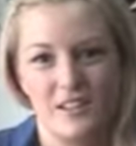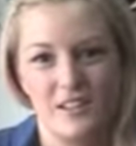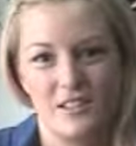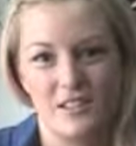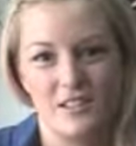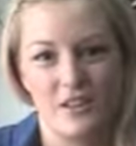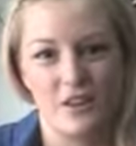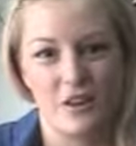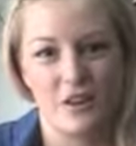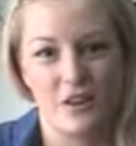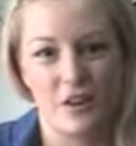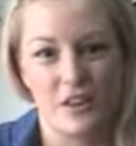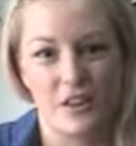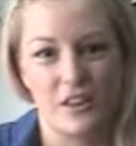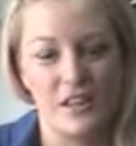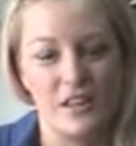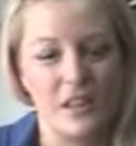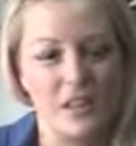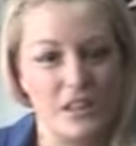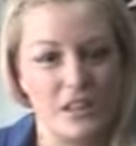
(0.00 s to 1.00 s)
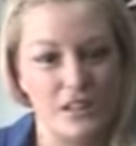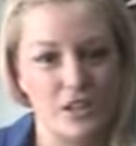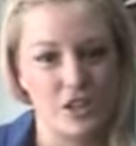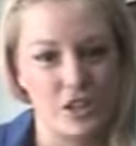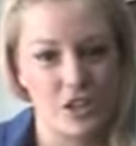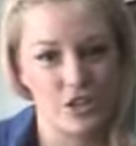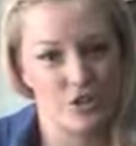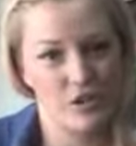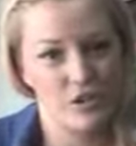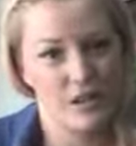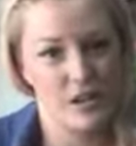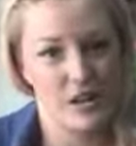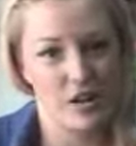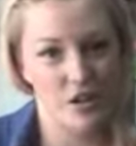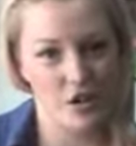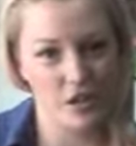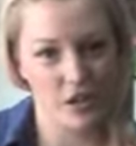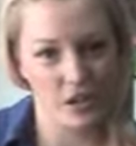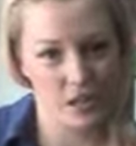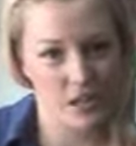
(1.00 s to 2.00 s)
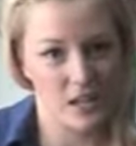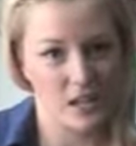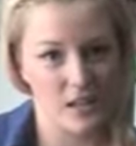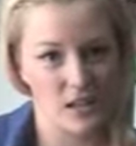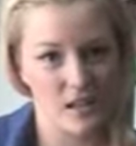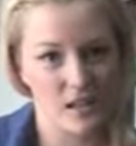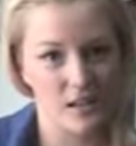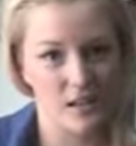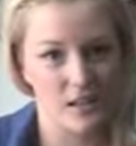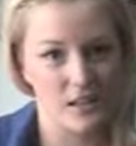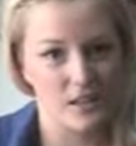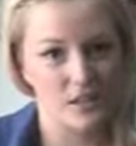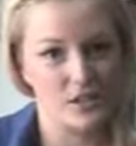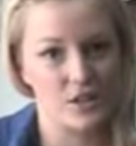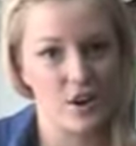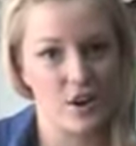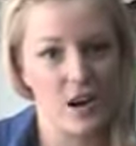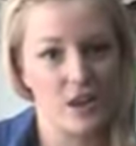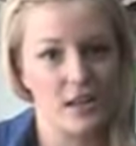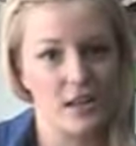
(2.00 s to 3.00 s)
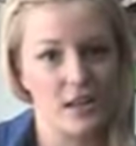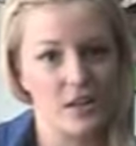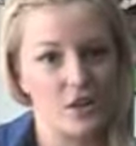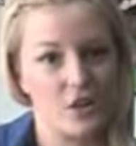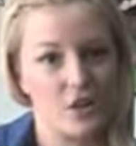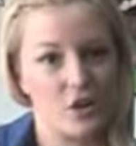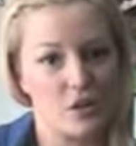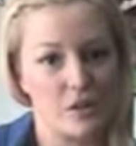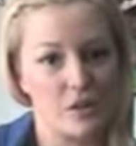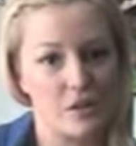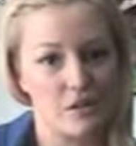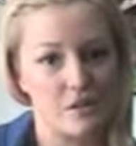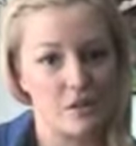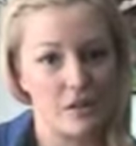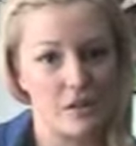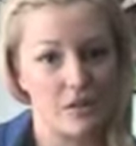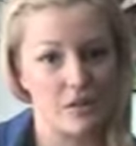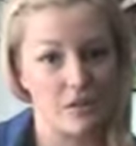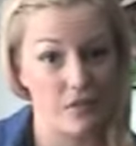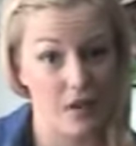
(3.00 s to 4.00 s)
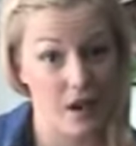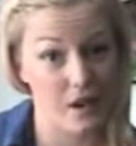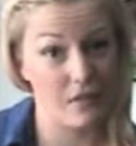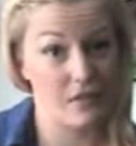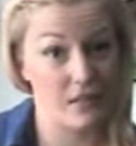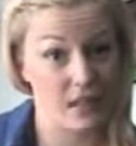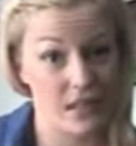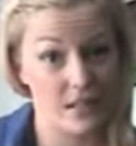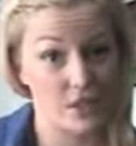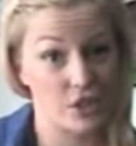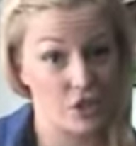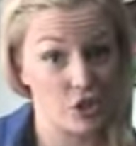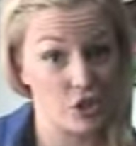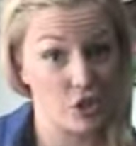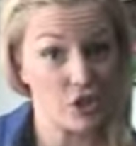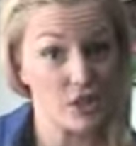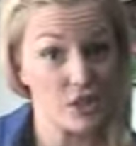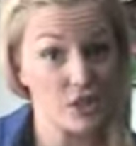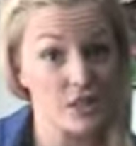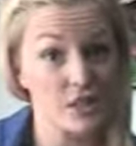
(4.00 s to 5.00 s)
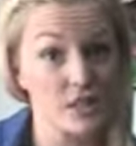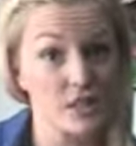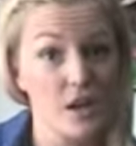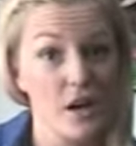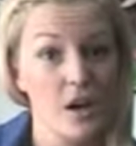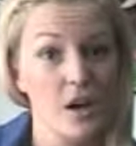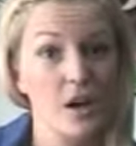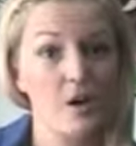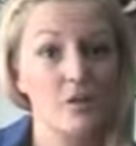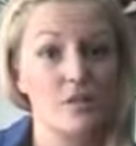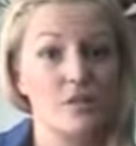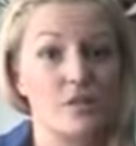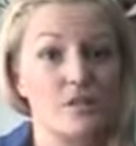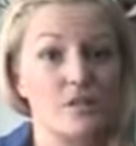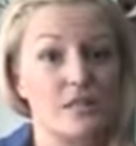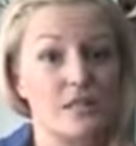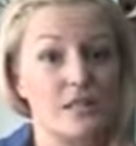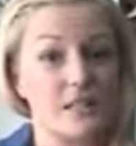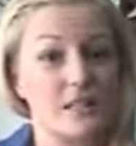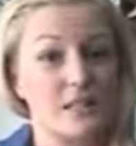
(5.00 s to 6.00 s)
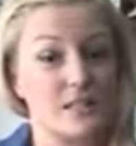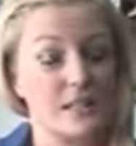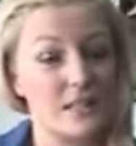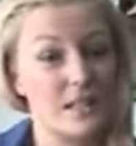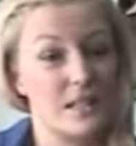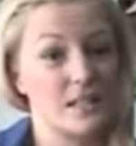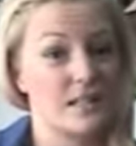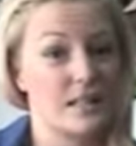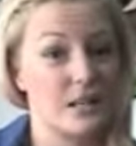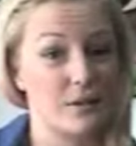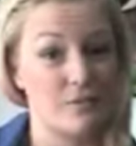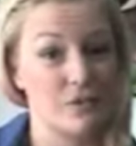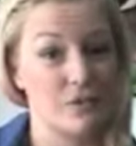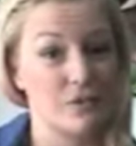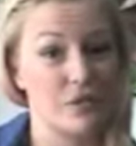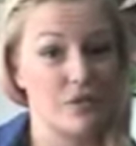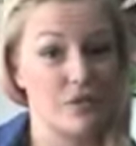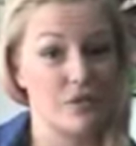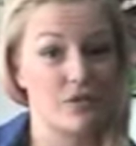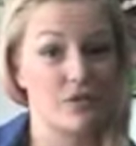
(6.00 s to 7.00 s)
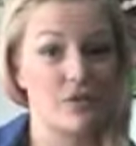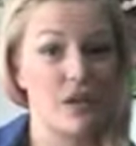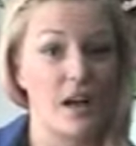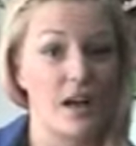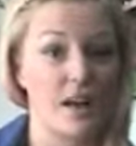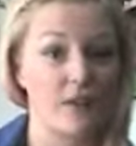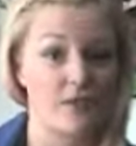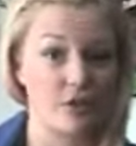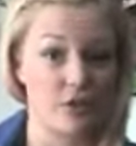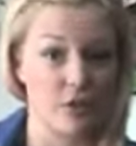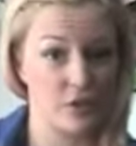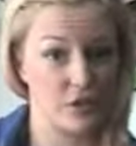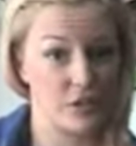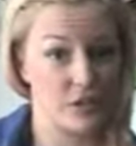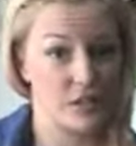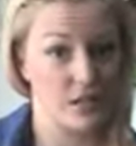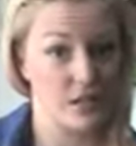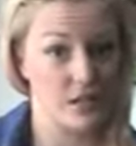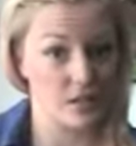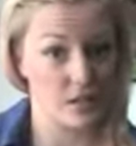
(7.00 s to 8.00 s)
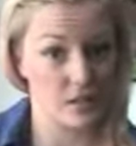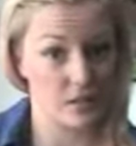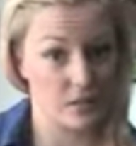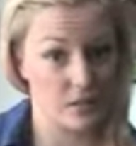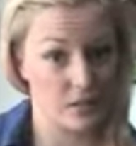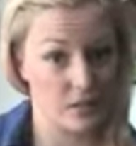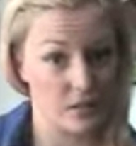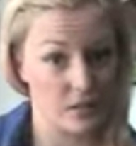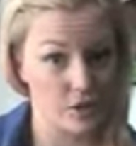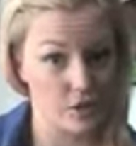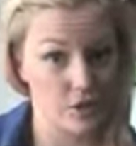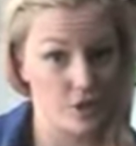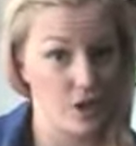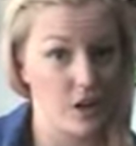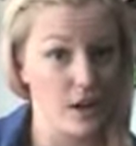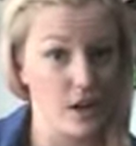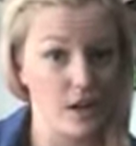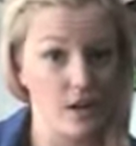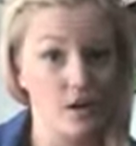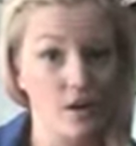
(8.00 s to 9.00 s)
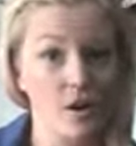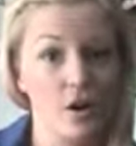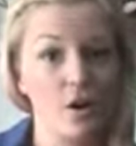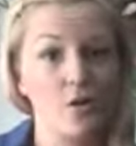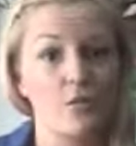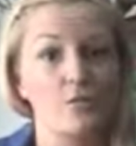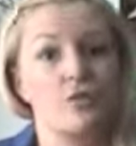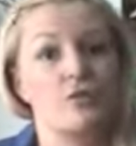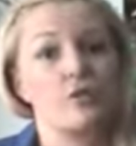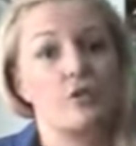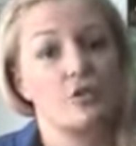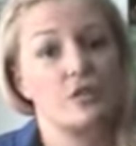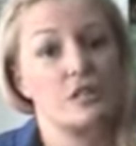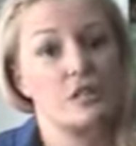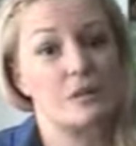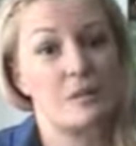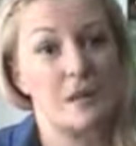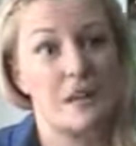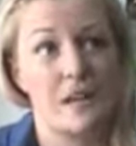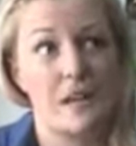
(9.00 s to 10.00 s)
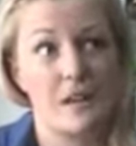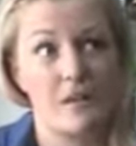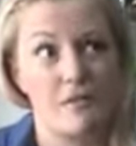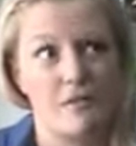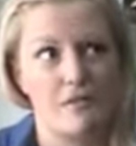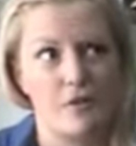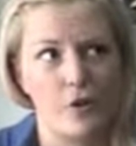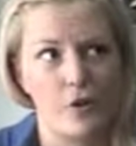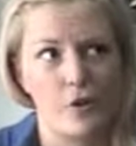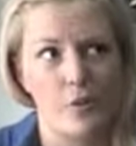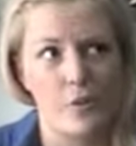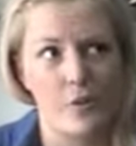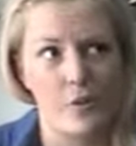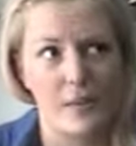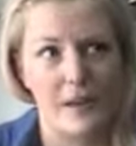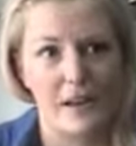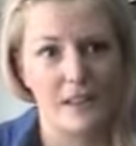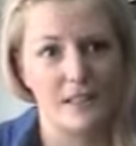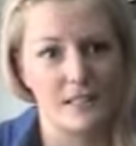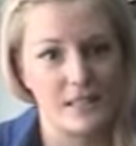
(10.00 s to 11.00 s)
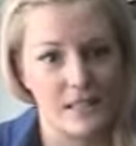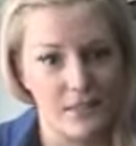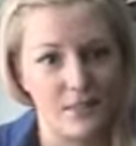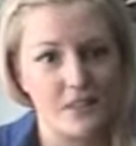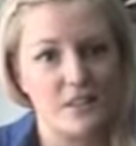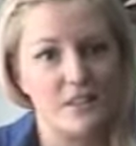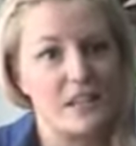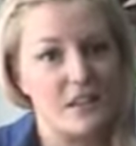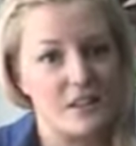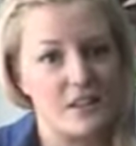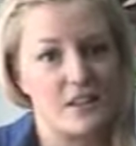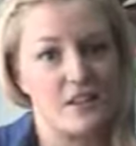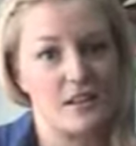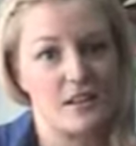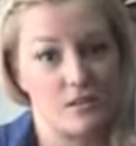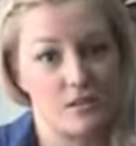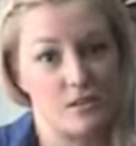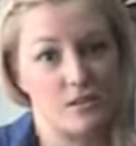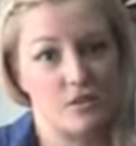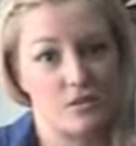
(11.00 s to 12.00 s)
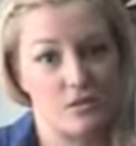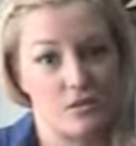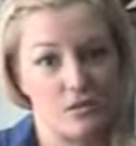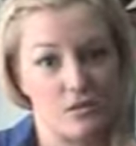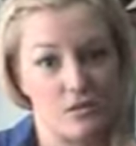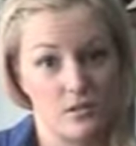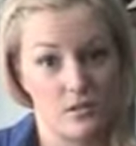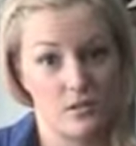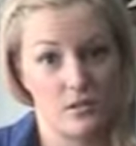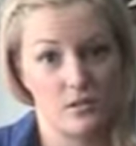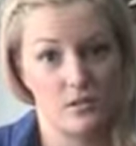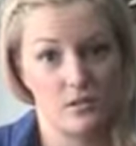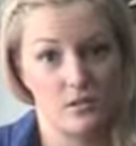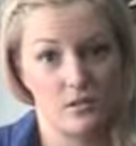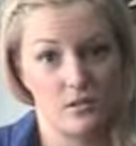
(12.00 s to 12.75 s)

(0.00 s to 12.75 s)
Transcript: So I think the surgery that I got here in Thailand cost me $5,000, whereas the exact same surgery if I had gotten it in Australia would cost me from about $17,000.